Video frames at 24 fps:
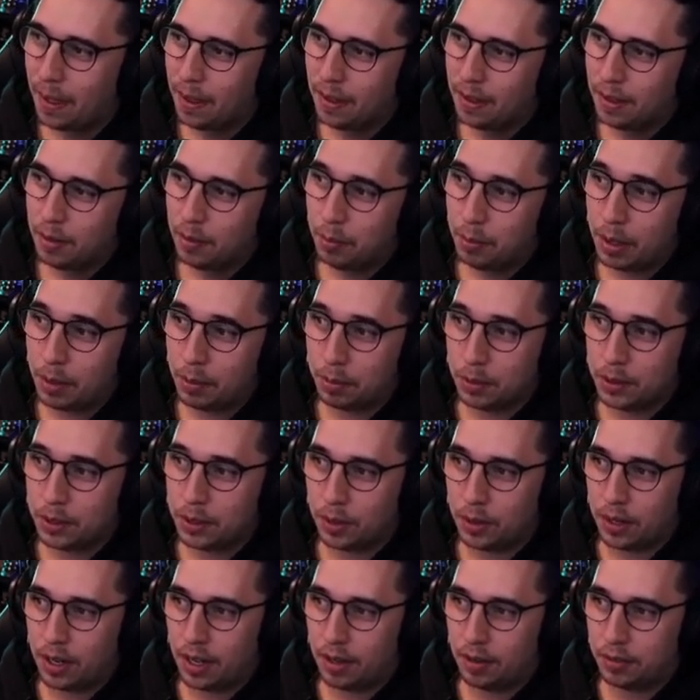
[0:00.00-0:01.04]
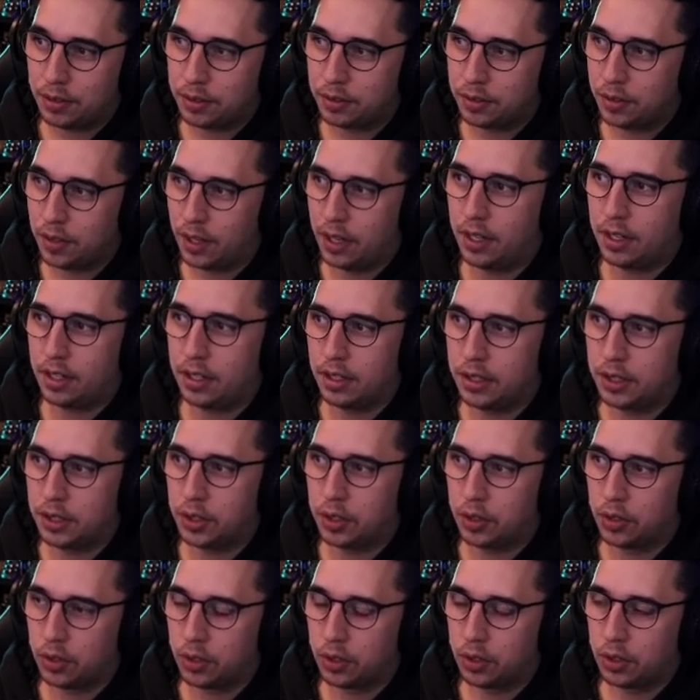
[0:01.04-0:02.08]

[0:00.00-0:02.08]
People don't have to fight each other.